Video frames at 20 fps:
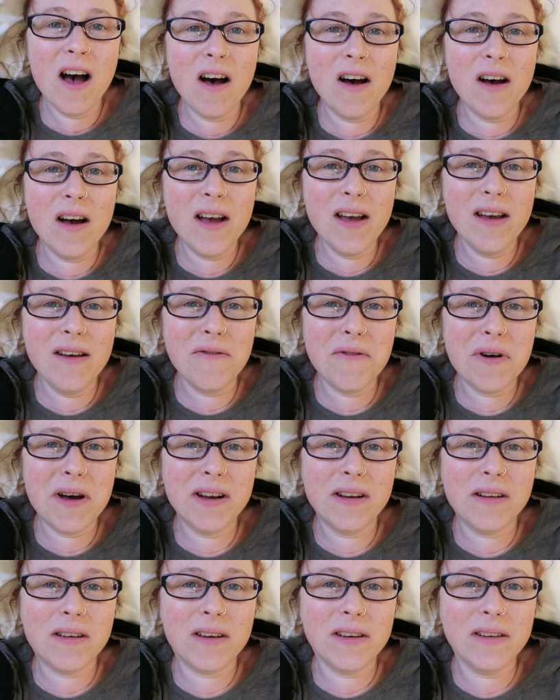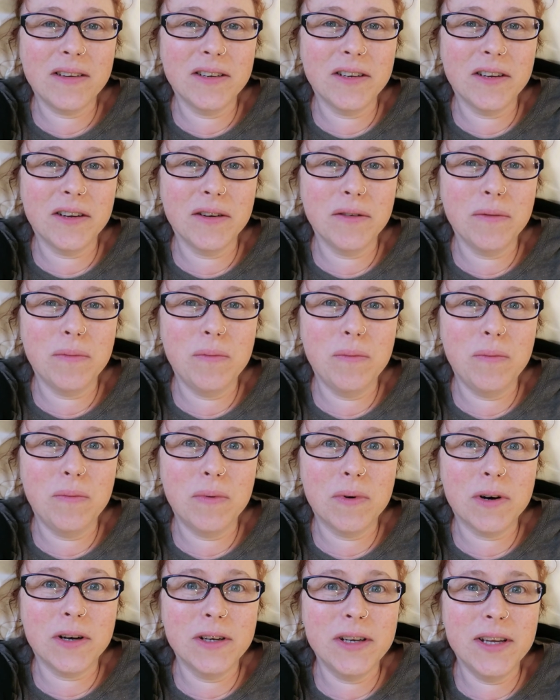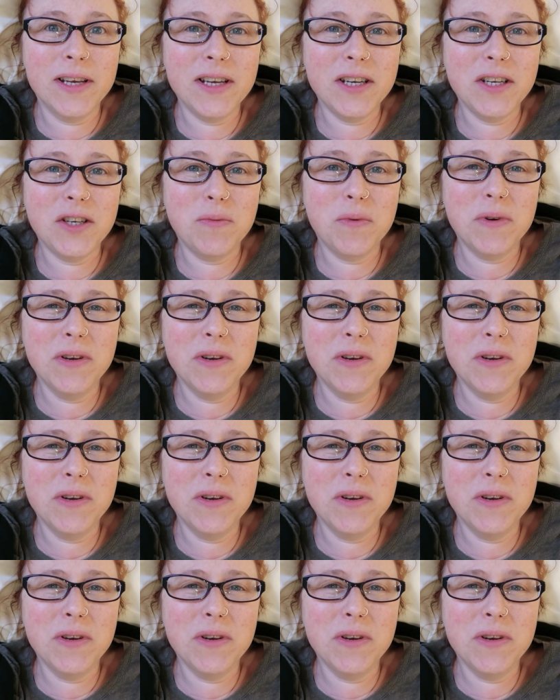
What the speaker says: I went, I don't know, 1-ish,